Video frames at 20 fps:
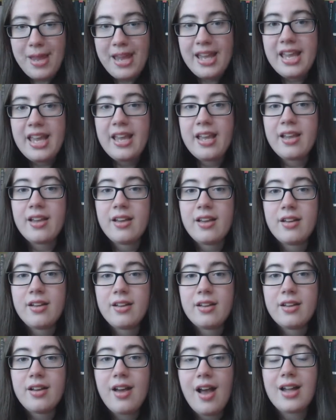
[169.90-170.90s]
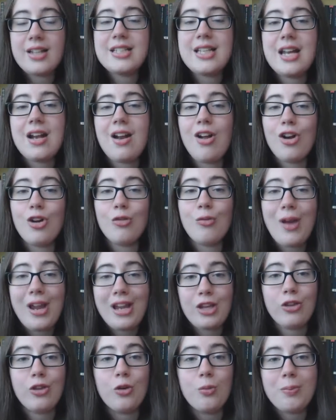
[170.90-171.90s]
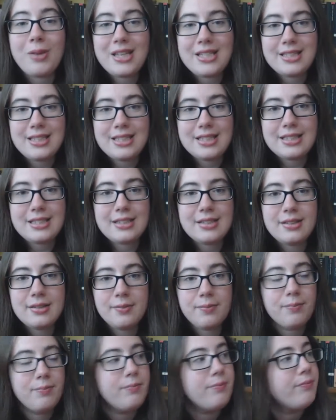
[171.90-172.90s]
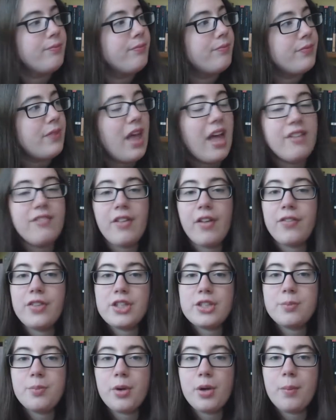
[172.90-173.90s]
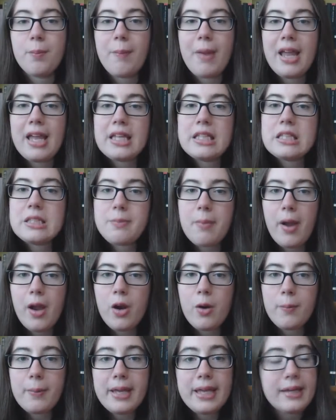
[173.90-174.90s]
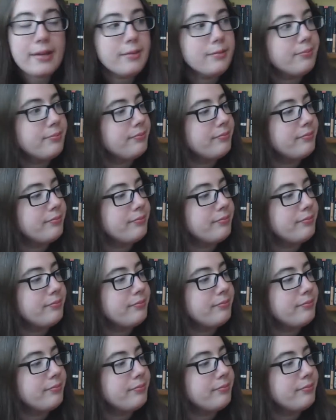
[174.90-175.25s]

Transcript: making content on a regular basis. I felt this book might inspire me.